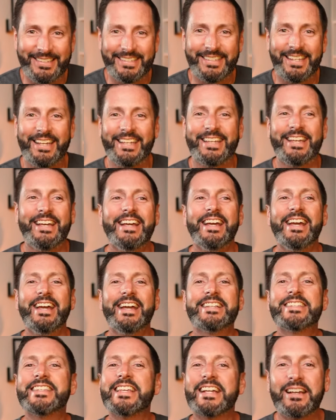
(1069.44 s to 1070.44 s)
it's like
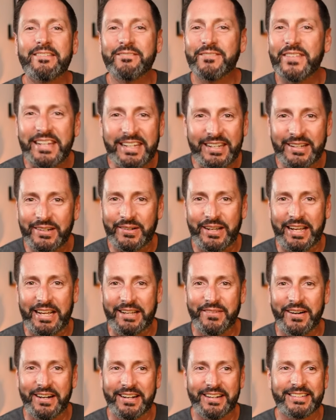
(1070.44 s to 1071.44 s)
it's like a video
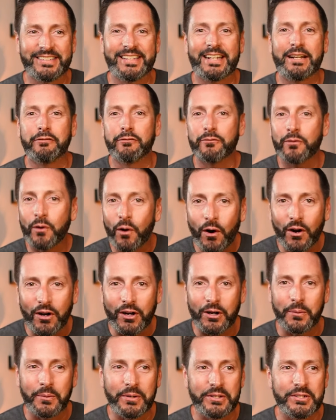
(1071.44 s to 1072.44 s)
game out here. It's like
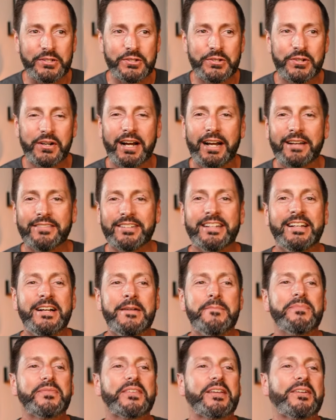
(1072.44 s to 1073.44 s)
Frogger when you're driving,
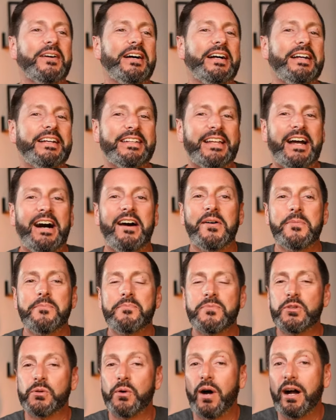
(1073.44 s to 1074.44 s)
right? Now,
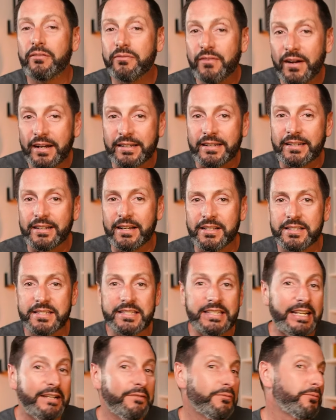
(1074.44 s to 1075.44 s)
do I find it
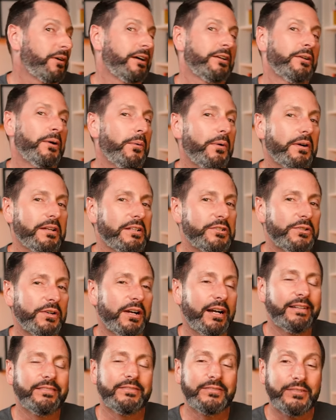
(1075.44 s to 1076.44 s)
unsafe or I don't want to
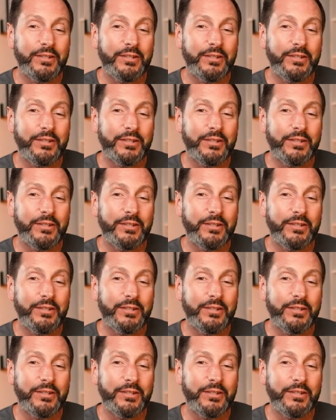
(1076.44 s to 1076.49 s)
drive?